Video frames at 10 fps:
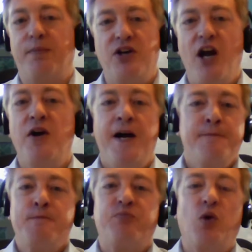But no,
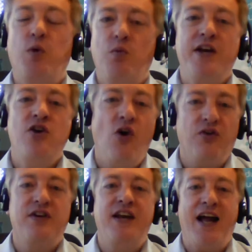we're not
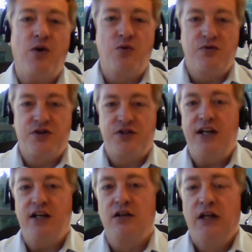now
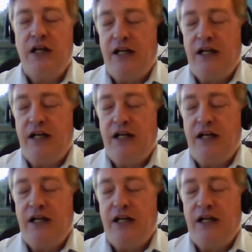still,